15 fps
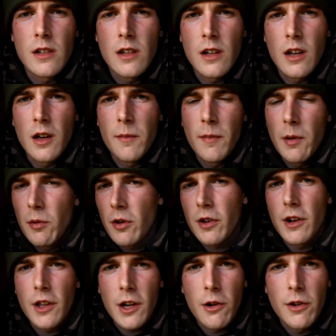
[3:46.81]
I'm not
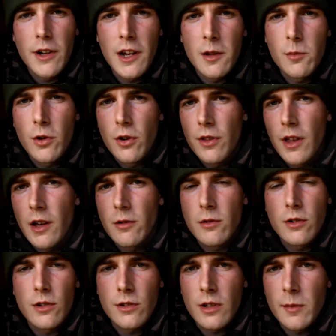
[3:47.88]
going to go on anymore though
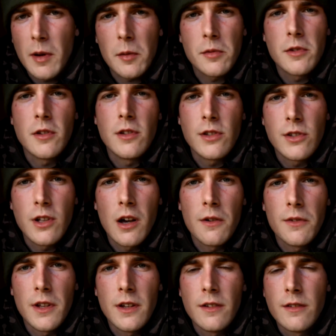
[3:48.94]
because I'm absolutely
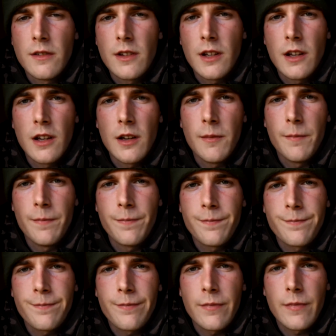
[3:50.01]
starving,
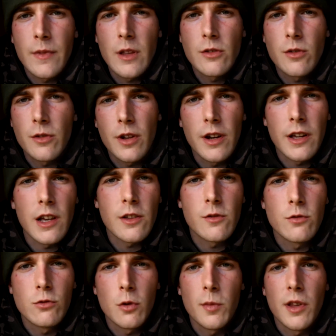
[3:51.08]
so I'm going to get
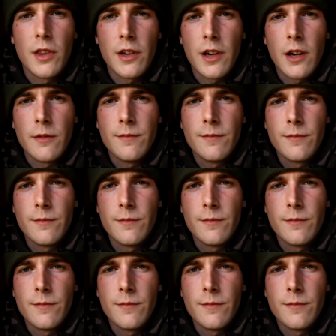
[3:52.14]
some grub on the go.